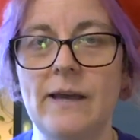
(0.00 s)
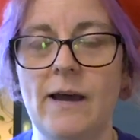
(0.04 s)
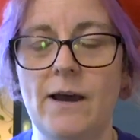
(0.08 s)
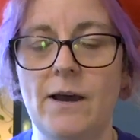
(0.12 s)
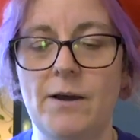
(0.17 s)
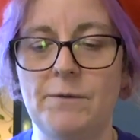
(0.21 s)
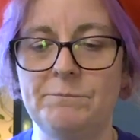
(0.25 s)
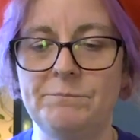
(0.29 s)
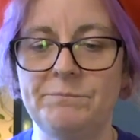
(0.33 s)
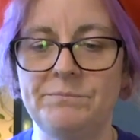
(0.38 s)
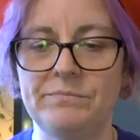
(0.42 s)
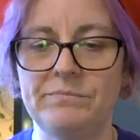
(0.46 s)

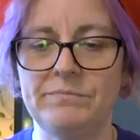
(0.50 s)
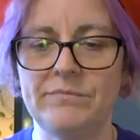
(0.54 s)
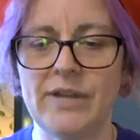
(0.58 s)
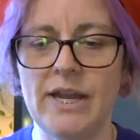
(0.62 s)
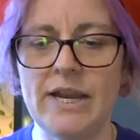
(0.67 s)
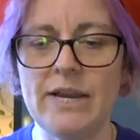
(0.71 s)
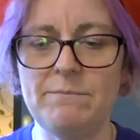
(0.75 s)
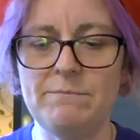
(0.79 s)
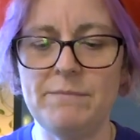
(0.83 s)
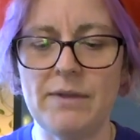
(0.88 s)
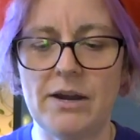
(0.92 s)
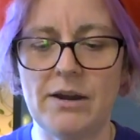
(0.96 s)
um,
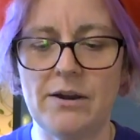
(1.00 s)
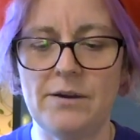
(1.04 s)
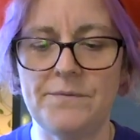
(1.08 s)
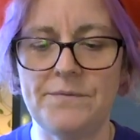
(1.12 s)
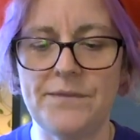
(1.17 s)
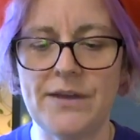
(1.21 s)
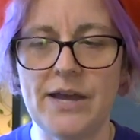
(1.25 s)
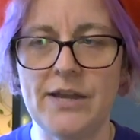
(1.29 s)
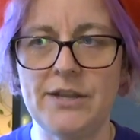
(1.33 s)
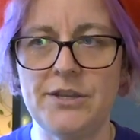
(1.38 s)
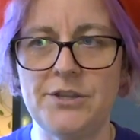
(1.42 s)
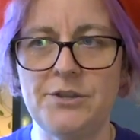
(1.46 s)
nightmare
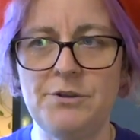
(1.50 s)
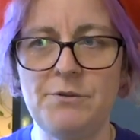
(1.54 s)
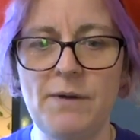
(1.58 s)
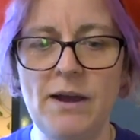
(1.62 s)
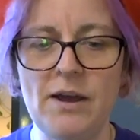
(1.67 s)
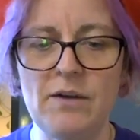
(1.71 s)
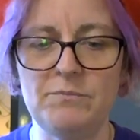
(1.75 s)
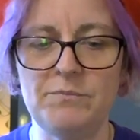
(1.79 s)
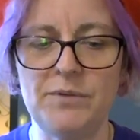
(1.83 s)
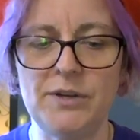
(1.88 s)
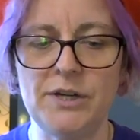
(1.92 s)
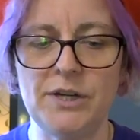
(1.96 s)
that you
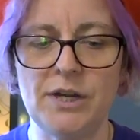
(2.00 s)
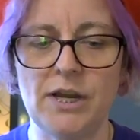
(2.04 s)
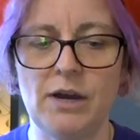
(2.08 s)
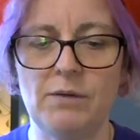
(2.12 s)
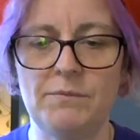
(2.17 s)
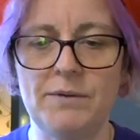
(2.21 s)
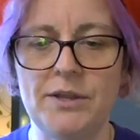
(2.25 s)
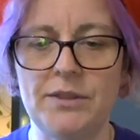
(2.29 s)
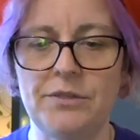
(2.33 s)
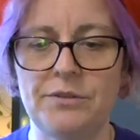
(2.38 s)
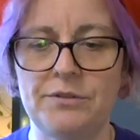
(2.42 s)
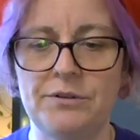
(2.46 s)
have been
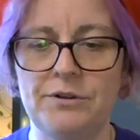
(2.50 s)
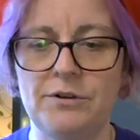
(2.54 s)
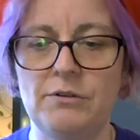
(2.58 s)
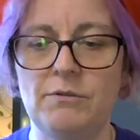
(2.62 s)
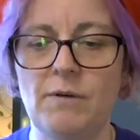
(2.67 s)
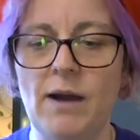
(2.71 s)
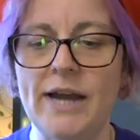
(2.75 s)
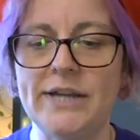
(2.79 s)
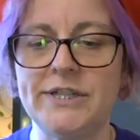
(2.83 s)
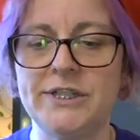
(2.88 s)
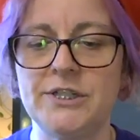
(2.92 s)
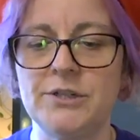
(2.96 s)
going
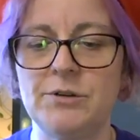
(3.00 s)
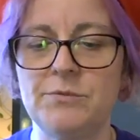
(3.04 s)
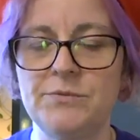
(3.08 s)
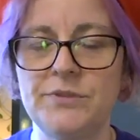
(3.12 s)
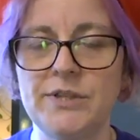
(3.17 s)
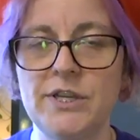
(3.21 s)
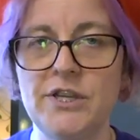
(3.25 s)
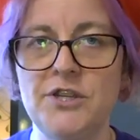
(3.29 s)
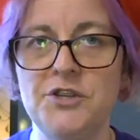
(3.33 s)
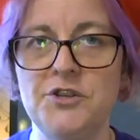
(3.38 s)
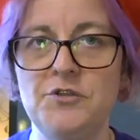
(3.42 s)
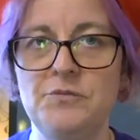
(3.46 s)
through. I
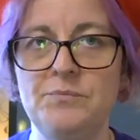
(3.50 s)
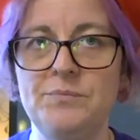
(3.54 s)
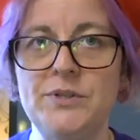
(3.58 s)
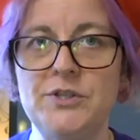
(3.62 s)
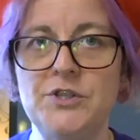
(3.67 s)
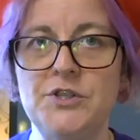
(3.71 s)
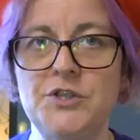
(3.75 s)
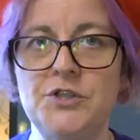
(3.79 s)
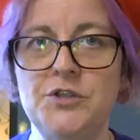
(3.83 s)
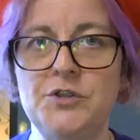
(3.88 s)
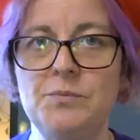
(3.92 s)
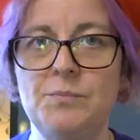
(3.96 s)
don't think you've
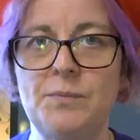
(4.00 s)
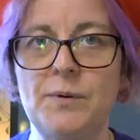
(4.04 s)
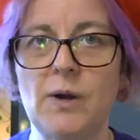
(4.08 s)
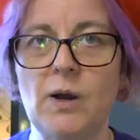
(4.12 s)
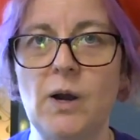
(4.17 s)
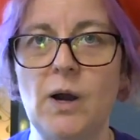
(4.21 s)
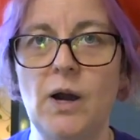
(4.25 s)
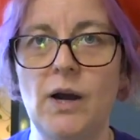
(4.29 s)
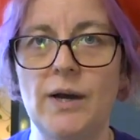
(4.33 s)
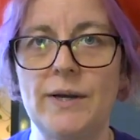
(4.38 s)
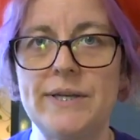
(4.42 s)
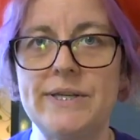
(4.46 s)
been super
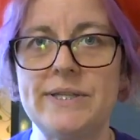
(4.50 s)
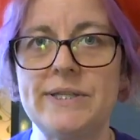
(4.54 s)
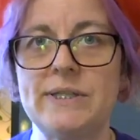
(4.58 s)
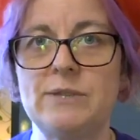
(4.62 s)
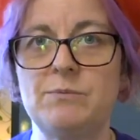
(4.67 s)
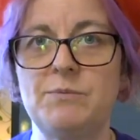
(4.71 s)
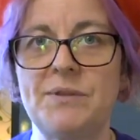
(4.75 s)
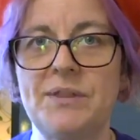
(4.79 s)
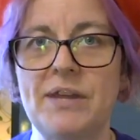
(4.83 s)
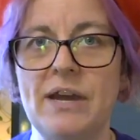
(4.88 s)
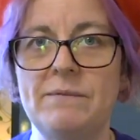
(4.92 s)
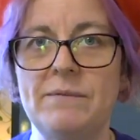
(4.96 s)

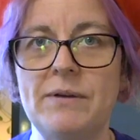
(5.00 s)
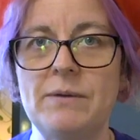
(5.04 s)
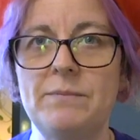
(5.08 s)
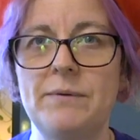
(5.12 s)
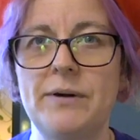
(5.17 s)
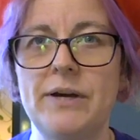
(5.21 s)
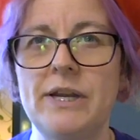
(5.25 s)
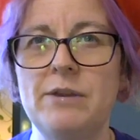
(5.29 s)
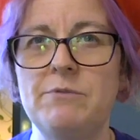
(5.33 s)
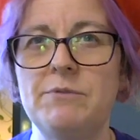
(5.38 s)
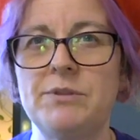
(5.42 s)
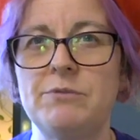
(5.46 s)
honest with
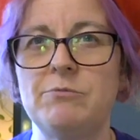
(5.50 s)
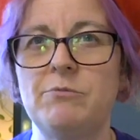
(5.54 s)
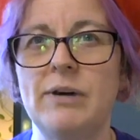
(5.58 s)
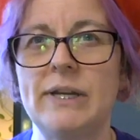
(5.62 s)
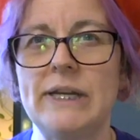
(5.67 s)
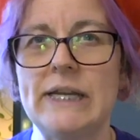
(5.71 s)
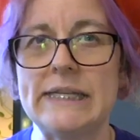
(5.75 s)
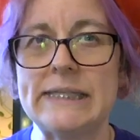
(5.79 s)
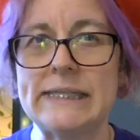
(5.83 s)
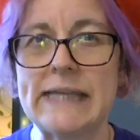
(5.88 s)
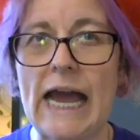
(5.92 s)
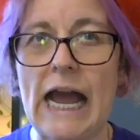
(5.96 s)
everybody with
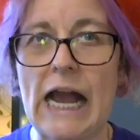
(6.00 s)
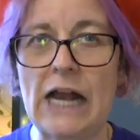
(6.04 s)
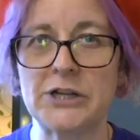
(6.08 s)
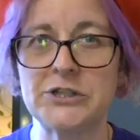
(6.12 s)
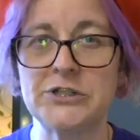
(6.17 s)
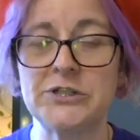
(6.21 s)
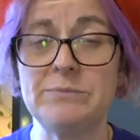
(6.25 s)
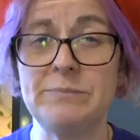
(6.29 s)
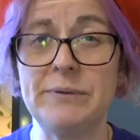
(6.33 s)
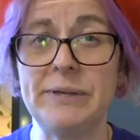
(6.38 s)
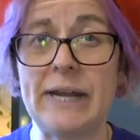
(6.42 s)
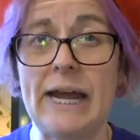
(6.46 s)
what has
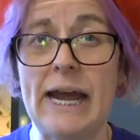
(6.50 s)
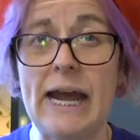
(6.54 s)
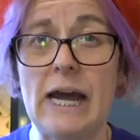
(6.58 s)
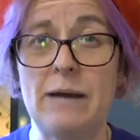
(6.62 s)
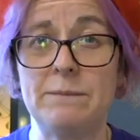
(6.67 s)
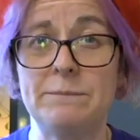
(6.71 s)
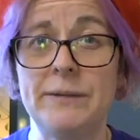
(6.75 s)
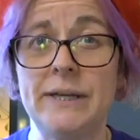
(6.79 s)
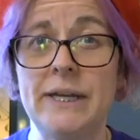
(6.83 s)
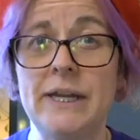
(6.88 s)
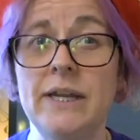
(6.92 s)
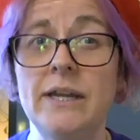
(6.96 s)
actually been
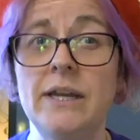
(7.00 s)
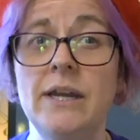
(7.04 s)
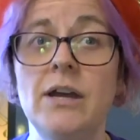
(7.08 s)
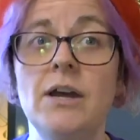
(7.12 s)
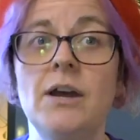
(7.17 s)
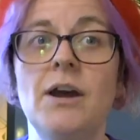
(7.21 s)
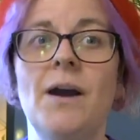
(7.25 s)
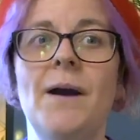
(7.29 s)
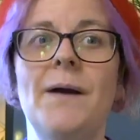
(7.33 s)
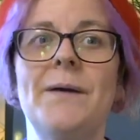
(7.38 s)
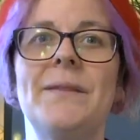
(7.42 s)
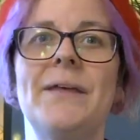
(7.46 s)
happening.
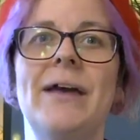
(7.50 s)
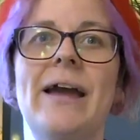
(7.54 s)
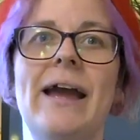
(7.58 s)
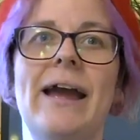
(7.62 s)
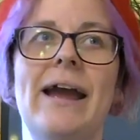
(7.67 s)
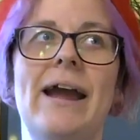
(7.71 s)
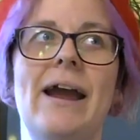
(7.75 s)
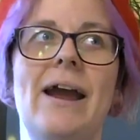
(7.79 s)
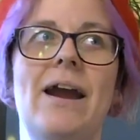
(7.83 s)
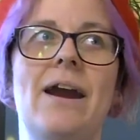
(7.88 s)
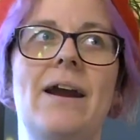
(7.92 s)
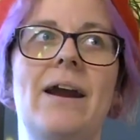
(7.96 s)

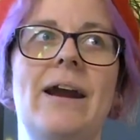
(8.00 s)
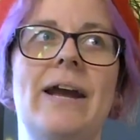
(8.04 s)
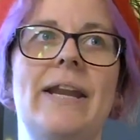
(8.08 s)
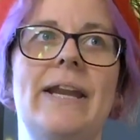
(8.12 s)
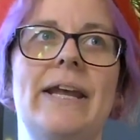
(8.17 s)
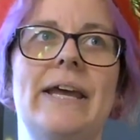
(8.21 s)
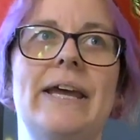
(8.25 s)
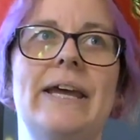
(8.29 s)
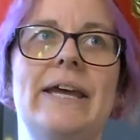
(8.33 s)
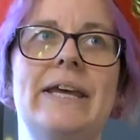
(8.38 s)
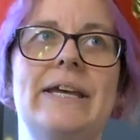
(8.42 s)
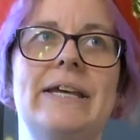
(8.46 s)
There it
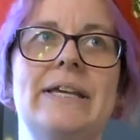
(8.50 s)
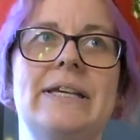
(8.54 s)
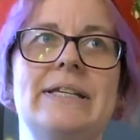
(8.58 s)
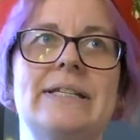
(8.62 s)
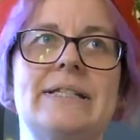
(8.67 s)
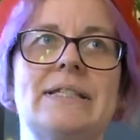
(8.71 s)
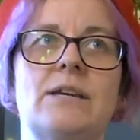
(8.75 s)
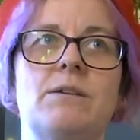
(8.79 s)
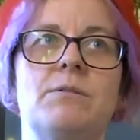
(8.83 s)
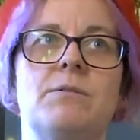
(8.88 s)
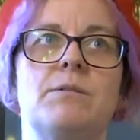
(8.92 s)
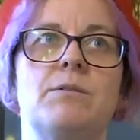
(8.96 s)

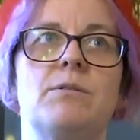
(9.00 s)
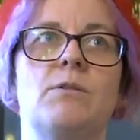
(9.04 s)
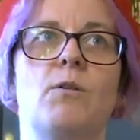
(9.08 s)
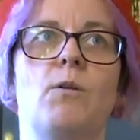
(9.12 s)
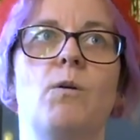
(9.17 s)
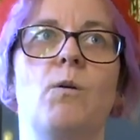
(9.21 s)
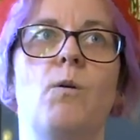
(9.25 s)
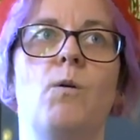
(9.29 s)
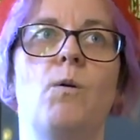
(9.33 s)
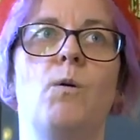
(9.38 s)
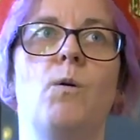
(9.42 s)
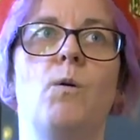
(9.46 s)
is.
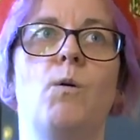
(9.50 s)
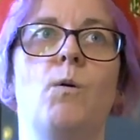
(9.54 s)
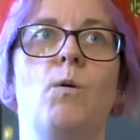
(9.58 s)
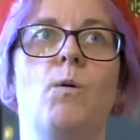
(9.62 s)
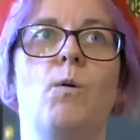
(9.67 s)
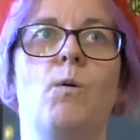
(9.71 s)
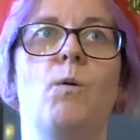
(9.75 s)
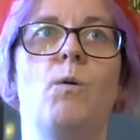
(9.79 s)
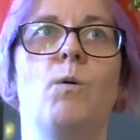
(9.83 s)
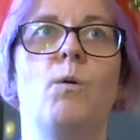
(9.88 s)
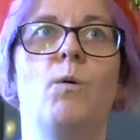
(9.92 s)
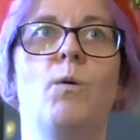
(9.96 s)

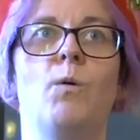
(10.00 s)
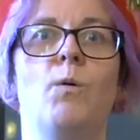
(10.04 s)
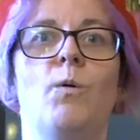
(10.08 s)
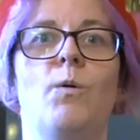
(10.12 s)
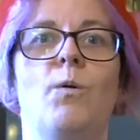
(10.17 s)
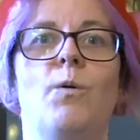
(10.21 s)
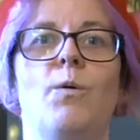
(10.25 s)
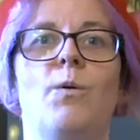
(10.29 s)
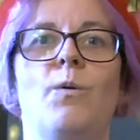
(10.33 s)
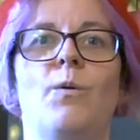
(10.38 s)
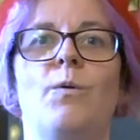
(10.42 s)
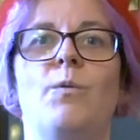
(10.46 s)

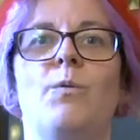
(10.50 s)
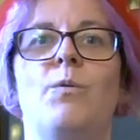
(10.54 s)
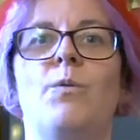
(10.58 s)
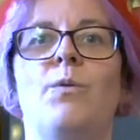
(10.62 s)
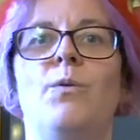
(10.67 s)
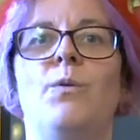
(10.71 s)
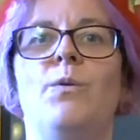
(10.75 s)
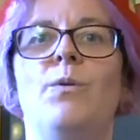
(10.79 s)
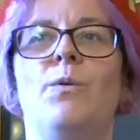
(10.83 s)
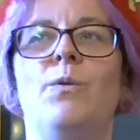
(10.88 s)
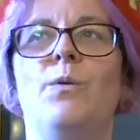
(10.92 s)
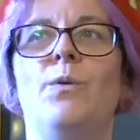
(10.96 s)

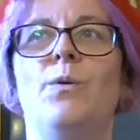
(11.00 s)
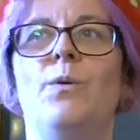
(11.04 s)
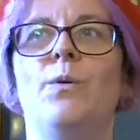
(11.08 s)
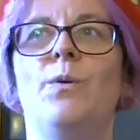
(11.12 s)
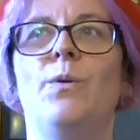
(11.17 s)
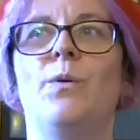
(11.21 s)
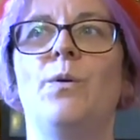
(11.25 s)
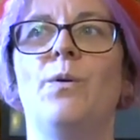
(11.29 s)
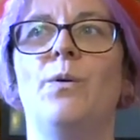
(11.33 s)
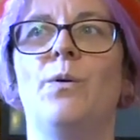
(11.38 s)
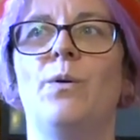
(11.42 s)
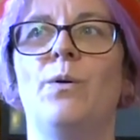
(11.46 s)

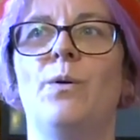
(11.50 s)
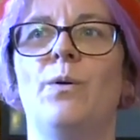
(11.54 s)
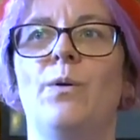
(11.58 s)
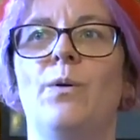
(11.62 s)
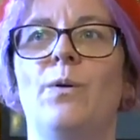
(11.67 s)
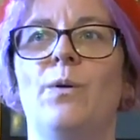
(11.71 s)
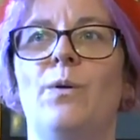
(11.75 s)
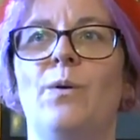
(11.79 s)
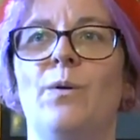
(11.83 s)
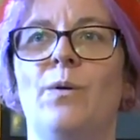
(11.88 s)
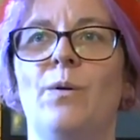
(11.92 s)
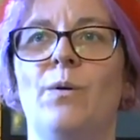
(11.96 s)

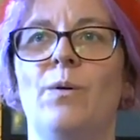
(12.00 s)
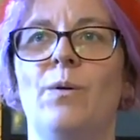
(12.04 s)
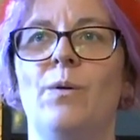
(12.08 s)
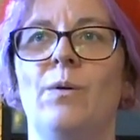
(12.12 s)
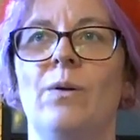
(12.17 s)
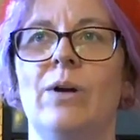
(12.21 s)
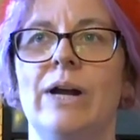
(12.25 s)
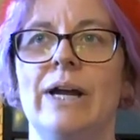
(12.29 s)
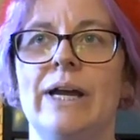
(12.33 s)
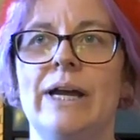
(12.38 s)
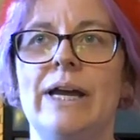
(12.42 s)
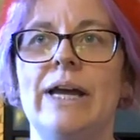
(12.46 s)

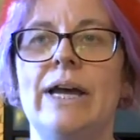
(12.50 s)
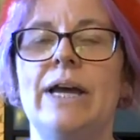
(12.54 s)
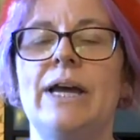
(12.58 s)
Oh,